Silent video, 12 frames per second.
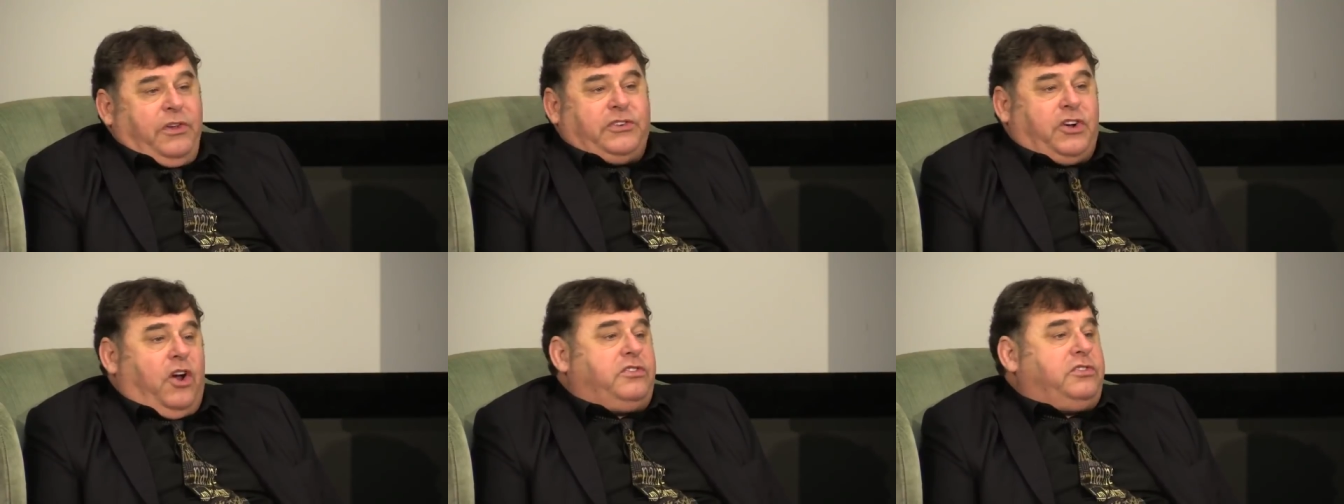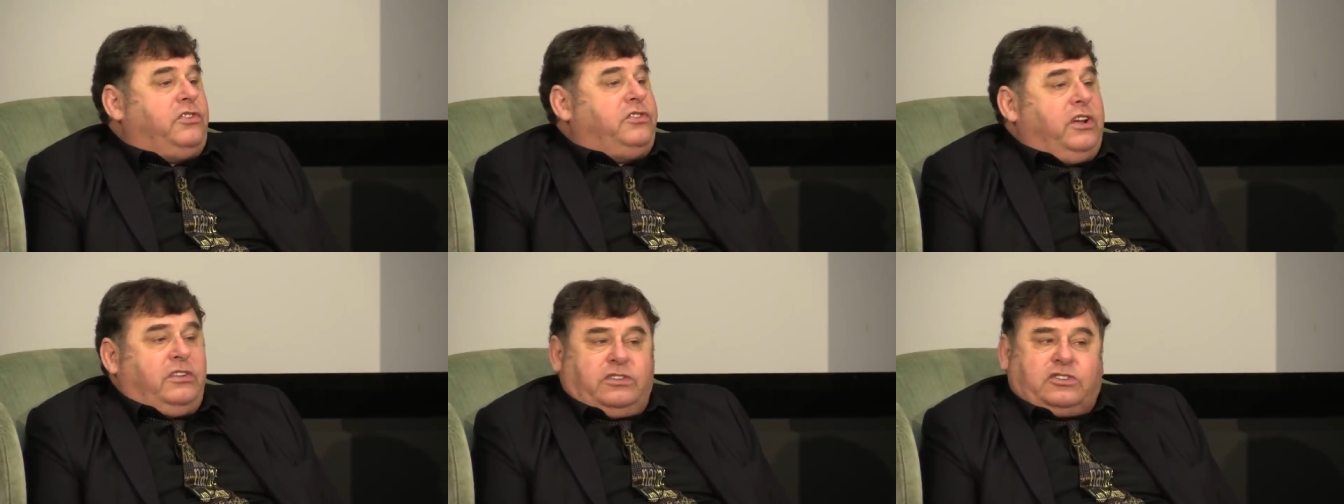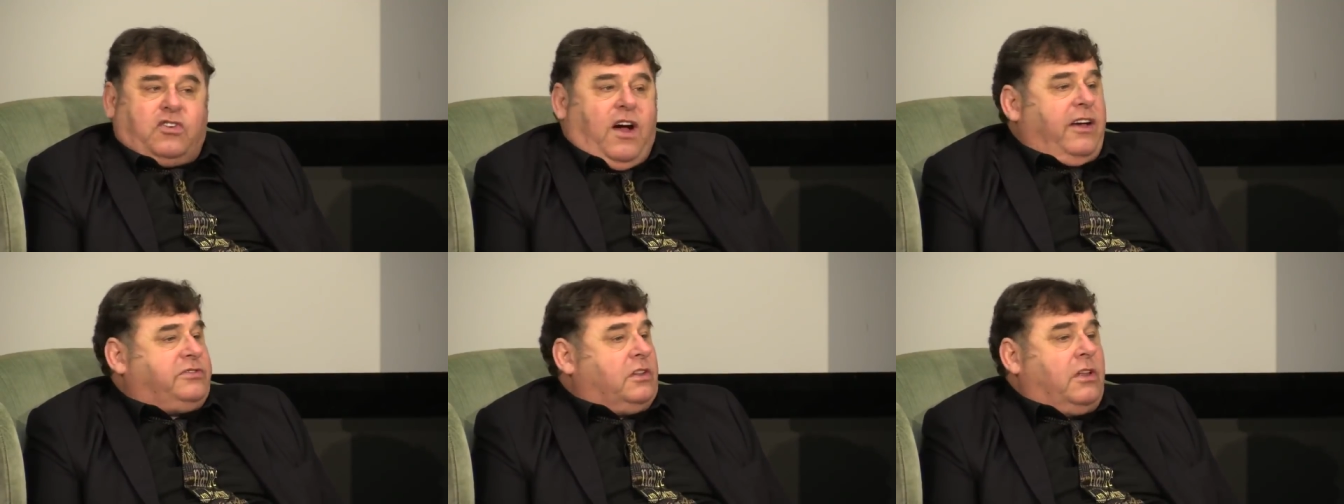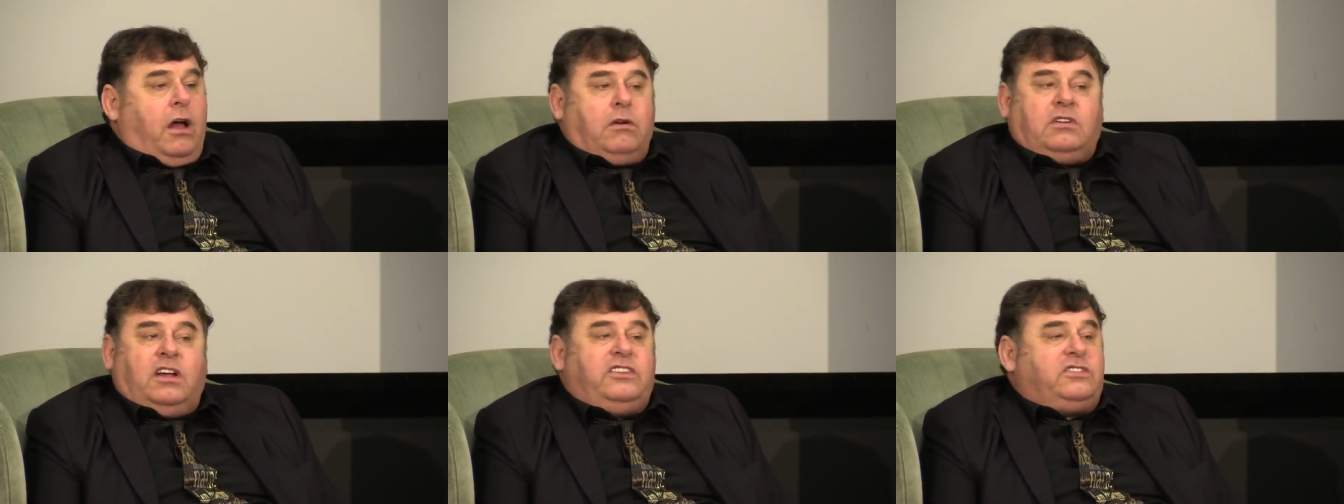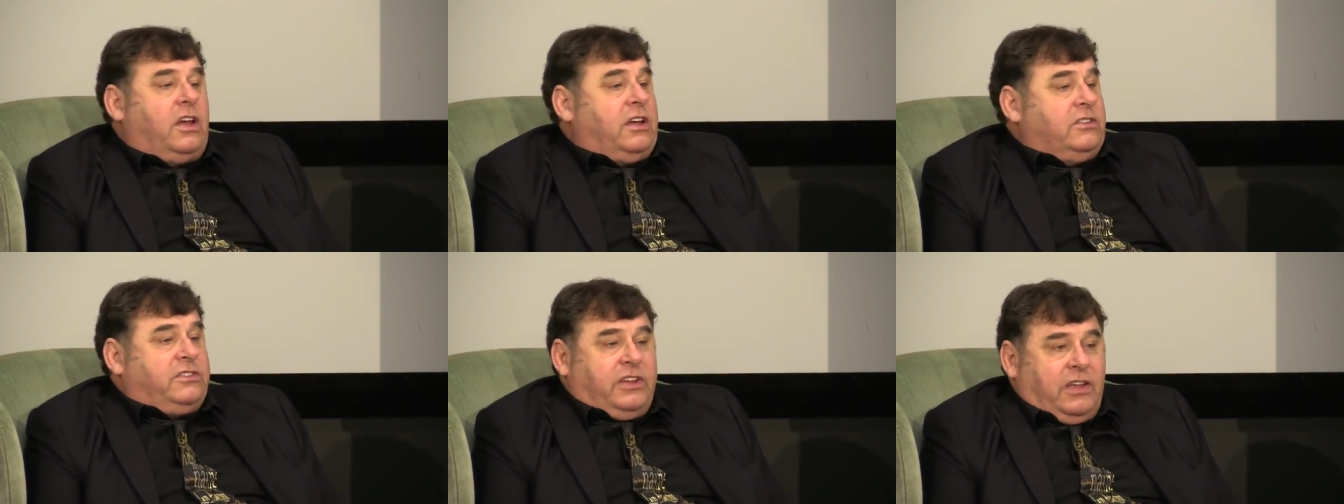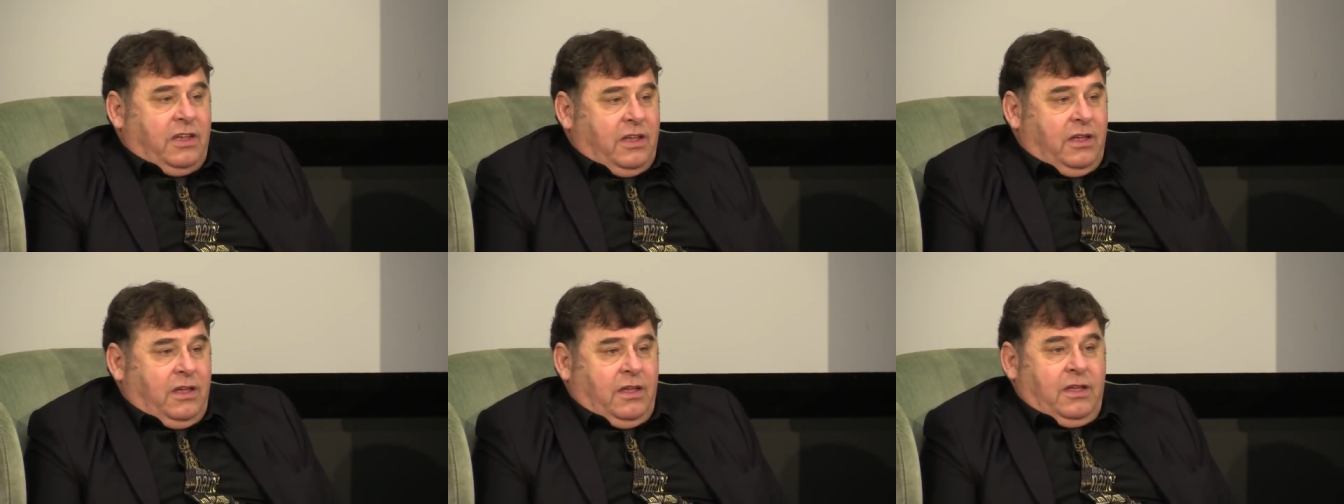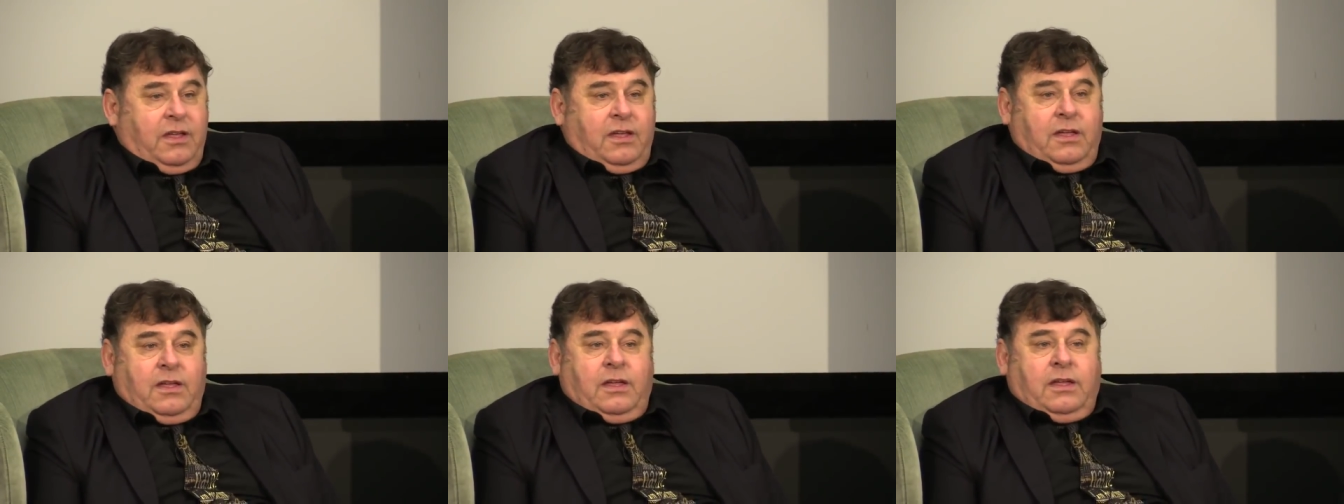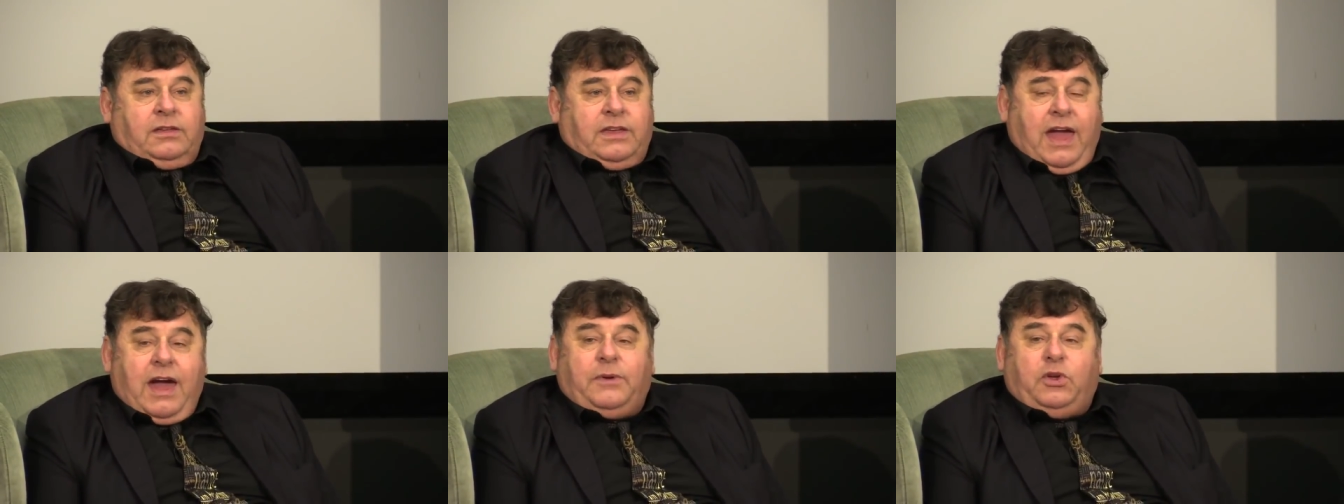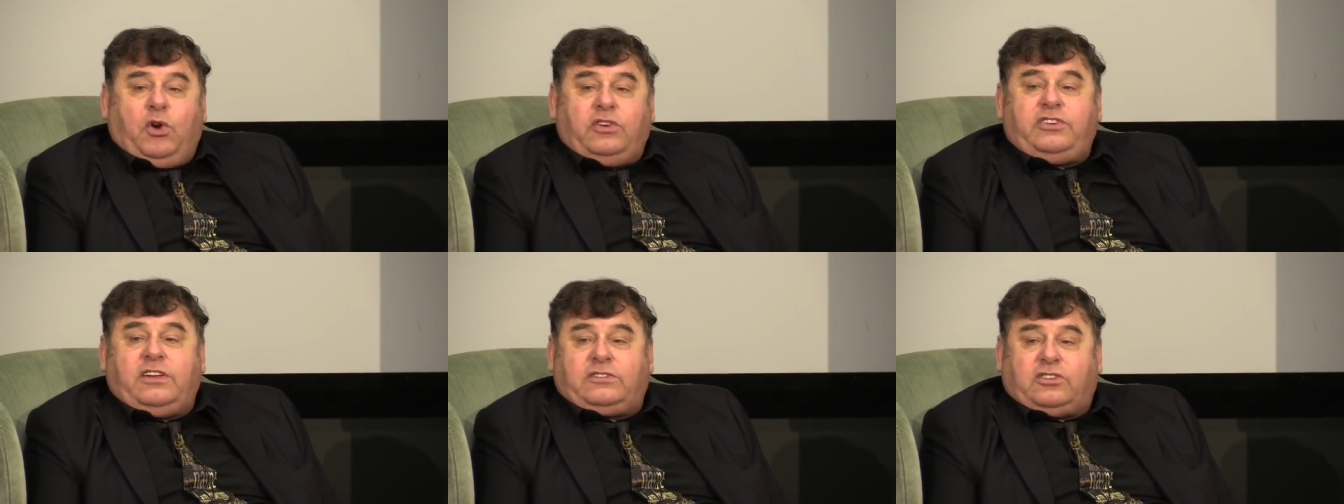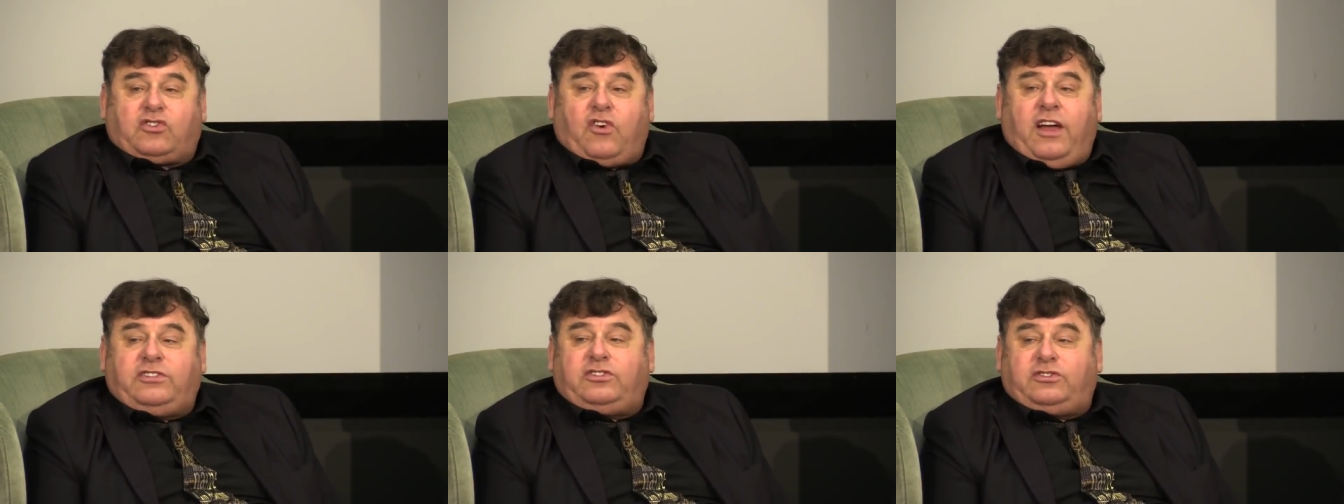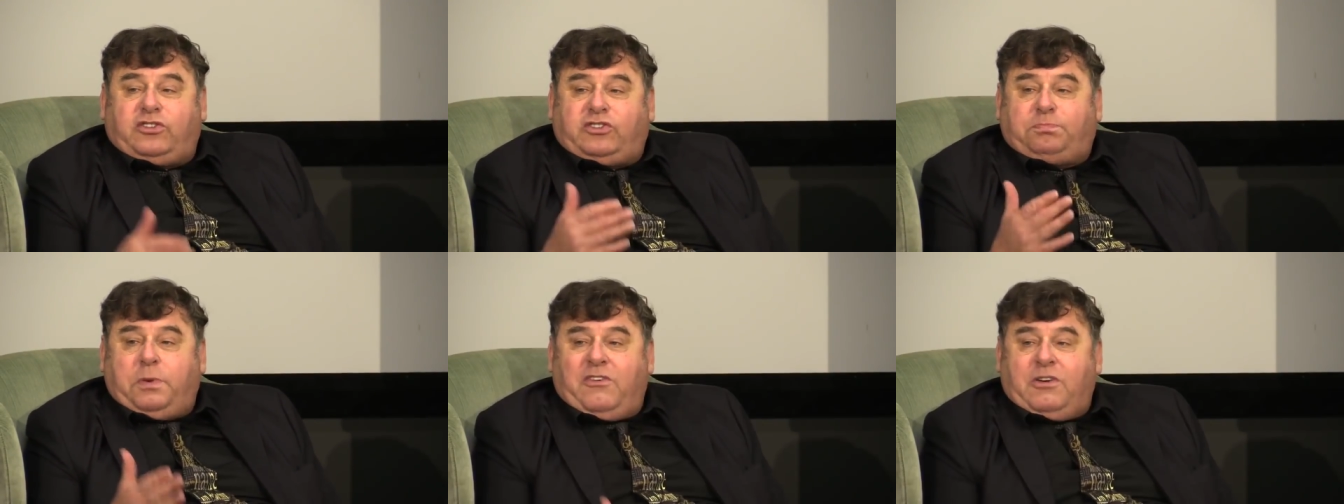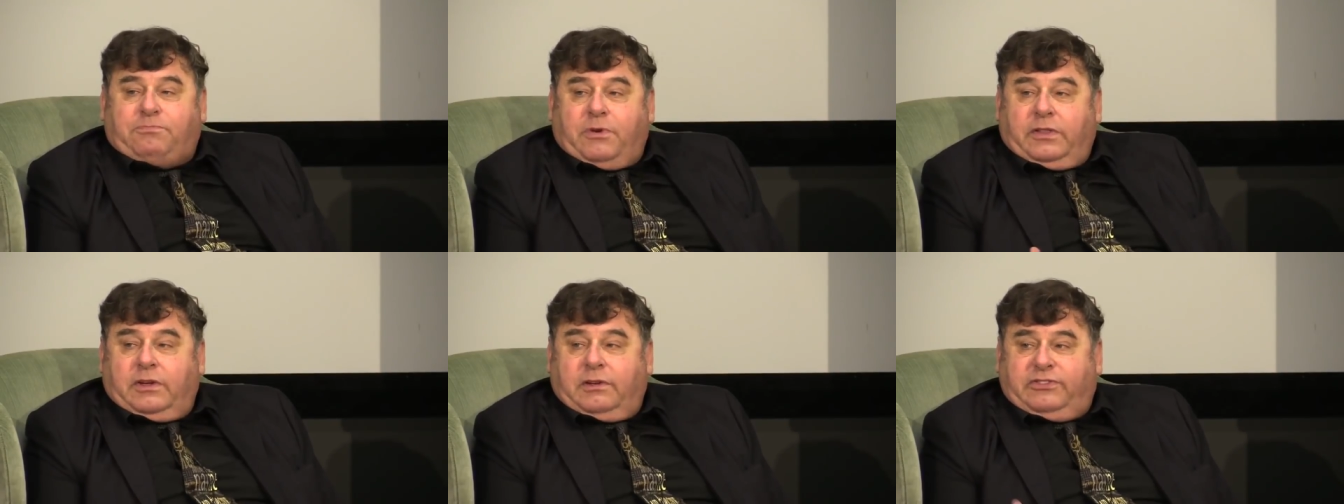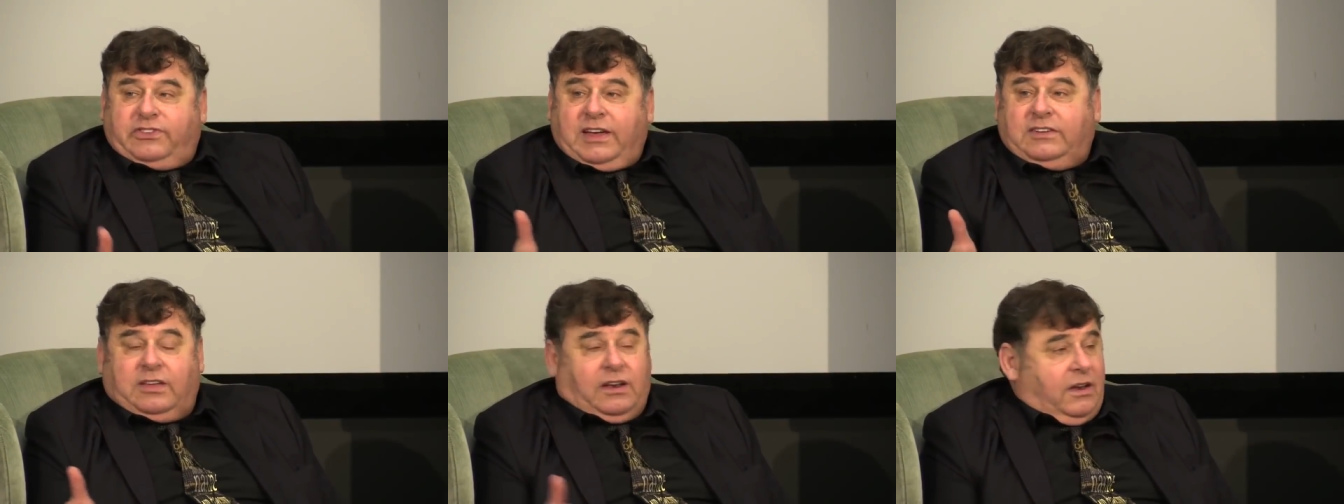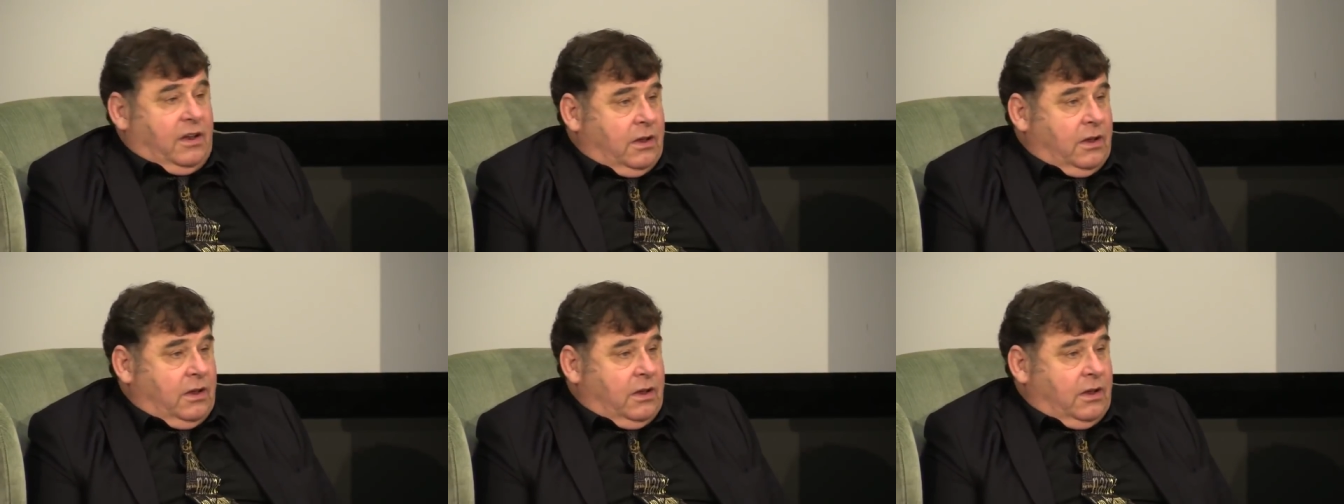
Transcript: the Church of Jesus Christ, the Latter day Saints yeah, your Jesus Christ is the spirit brother of Satan.